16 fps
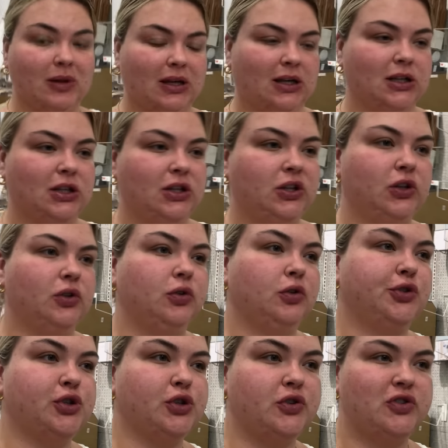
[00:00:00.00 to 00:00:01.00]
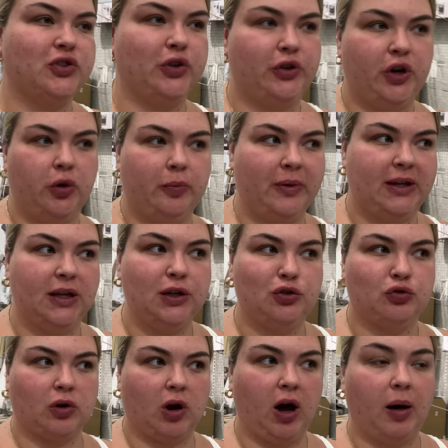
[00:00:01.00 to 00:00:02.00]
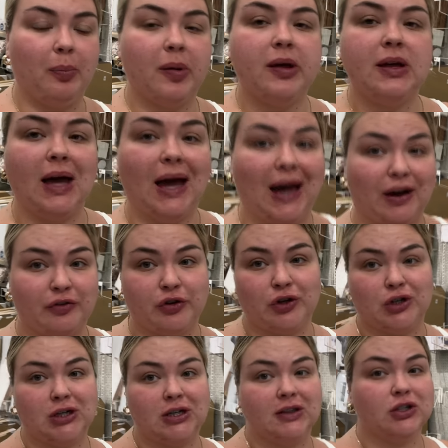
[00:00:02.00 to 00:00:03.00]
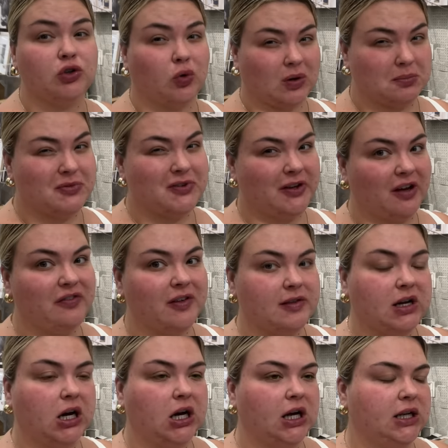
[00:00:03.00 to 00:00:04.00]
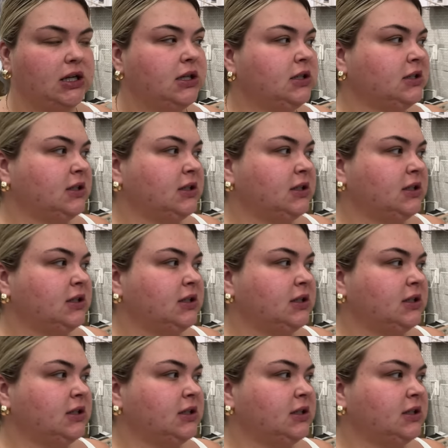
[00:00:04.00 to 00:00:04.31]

like a huge Studio McGee drop after the dorm stuff is gone